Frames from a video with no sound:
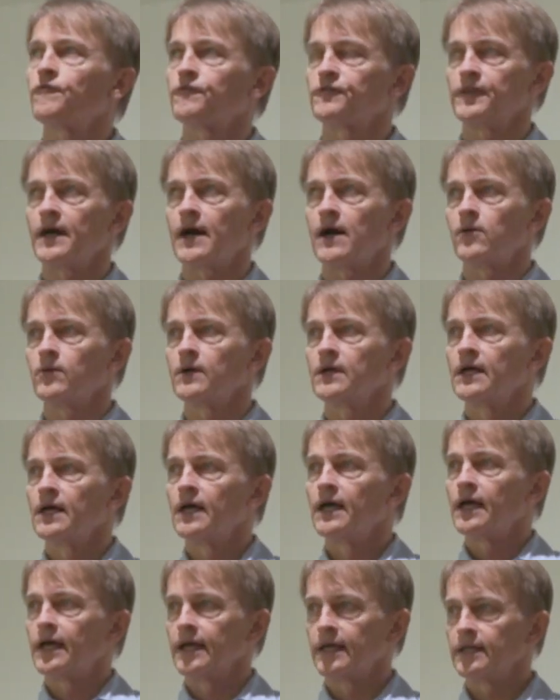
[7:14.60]
off now
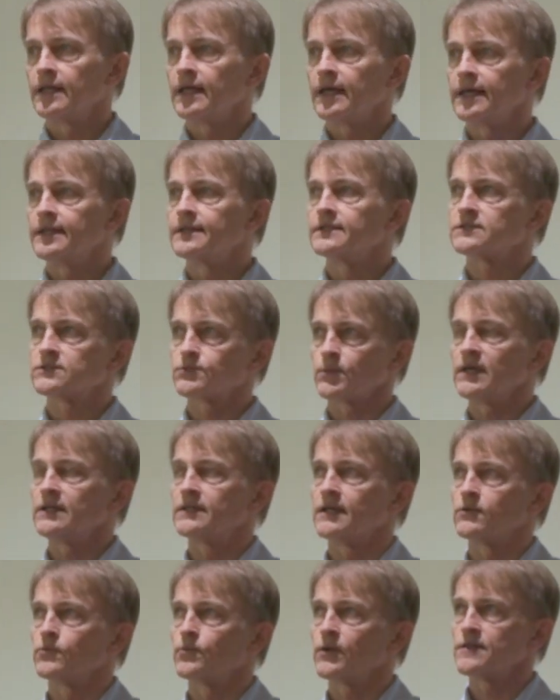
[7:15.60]
in
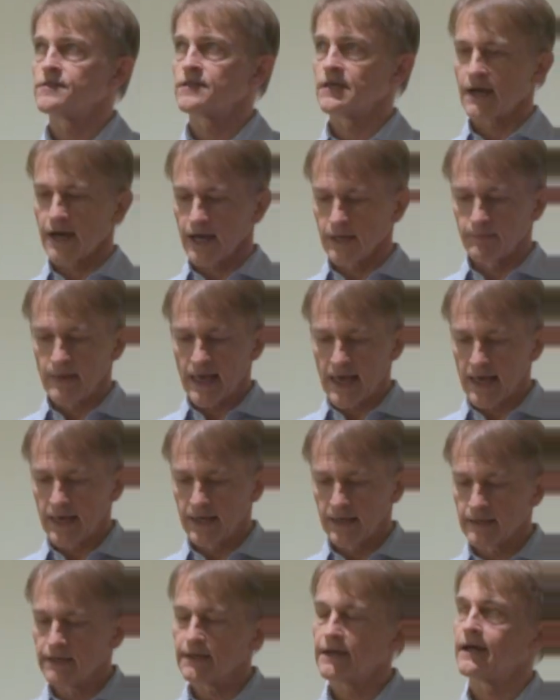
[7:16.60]
Sweden with the
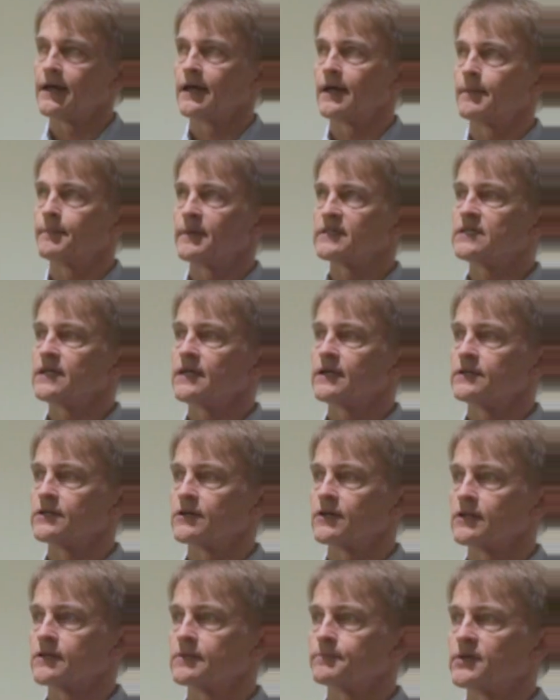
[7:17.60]
IBA
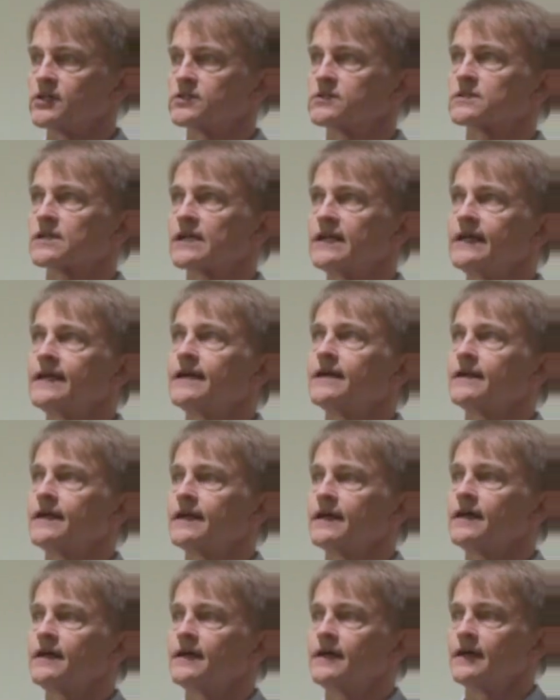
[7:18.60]
material, but
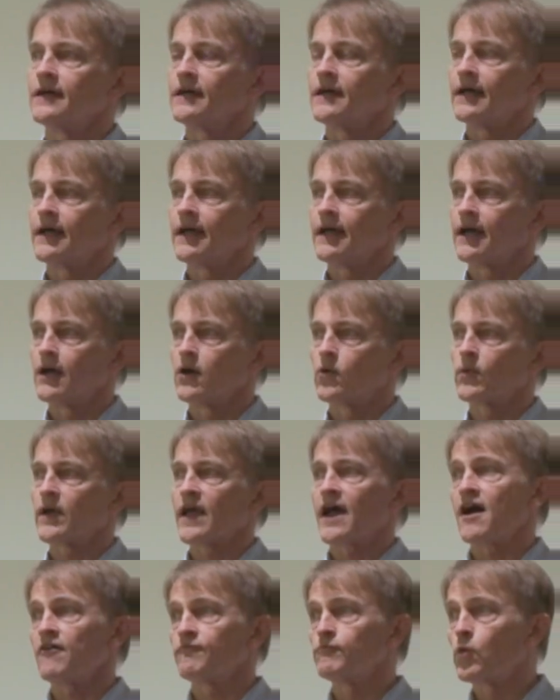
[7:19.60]
closely
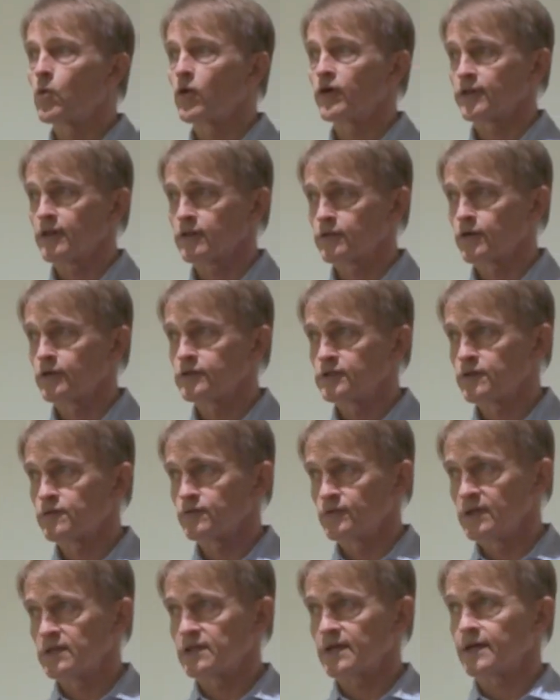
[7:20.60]
we have more than
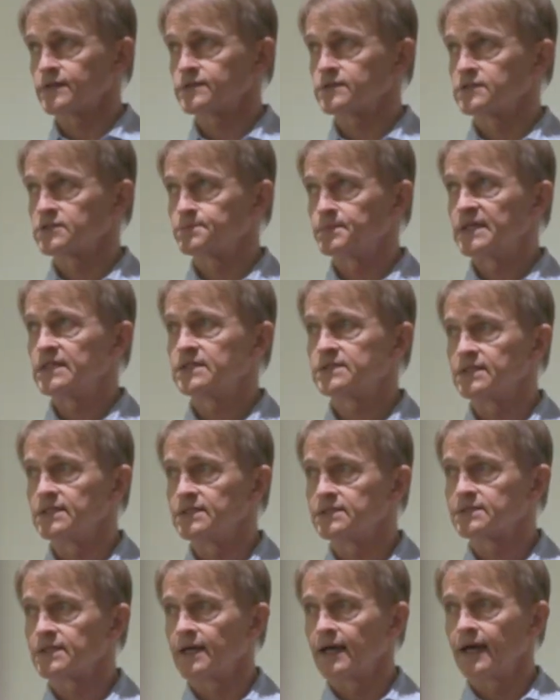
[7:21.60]
33,000
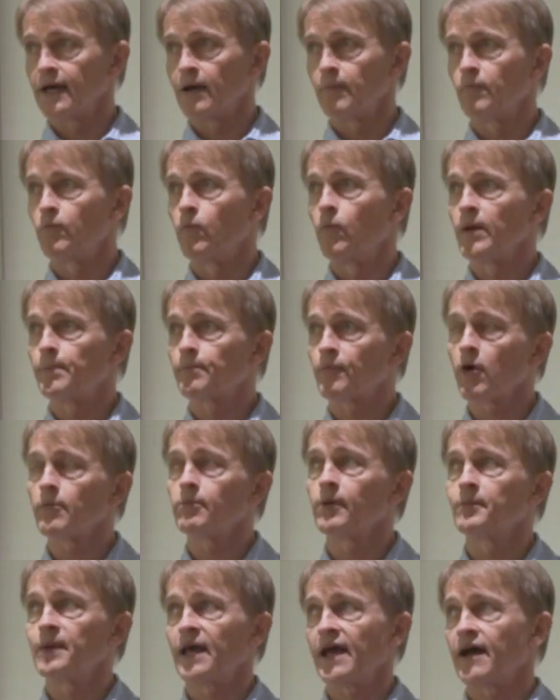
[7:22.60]
species. We
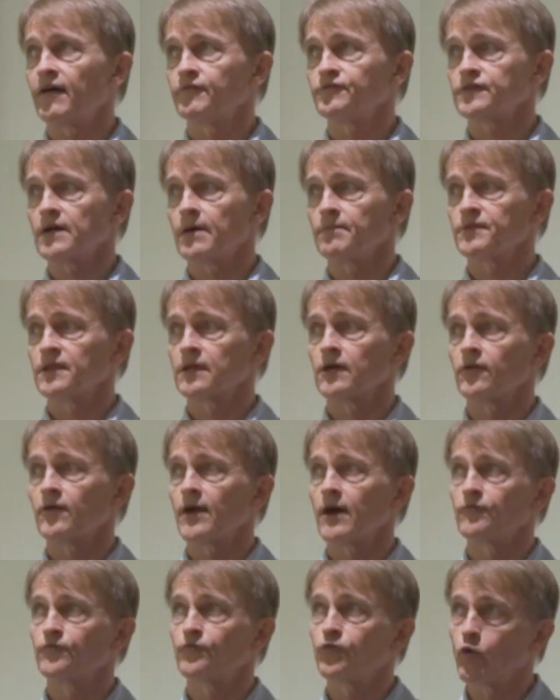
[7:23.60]
probably have something
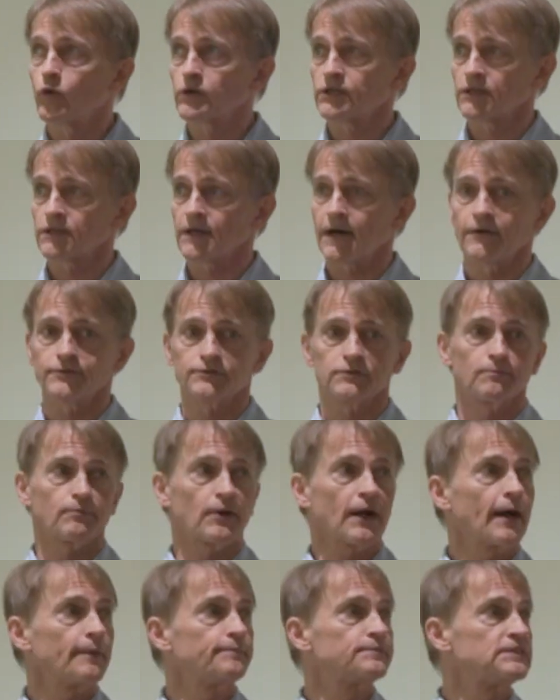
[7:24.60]
around 40,000,
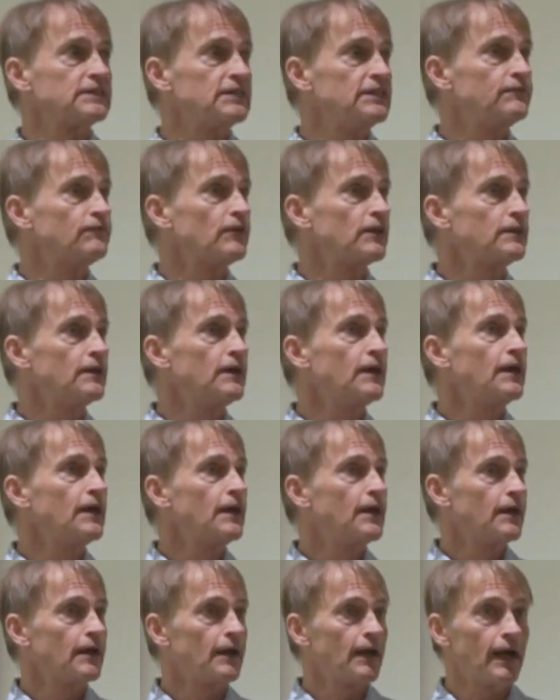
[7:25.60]
perhaps even
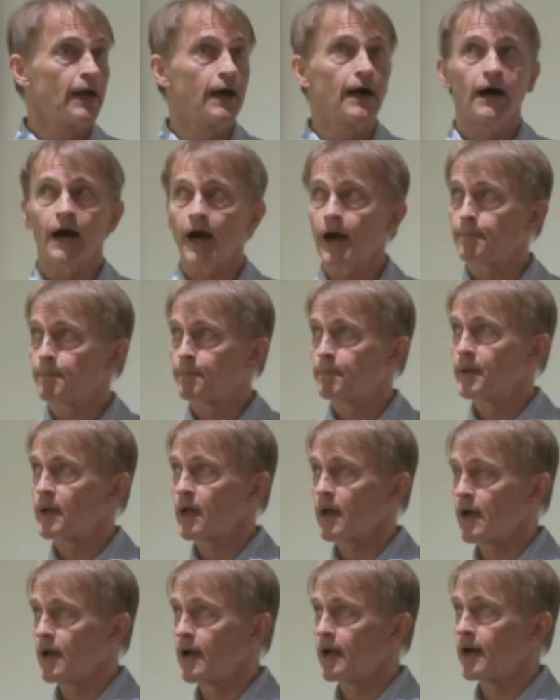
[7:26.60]
up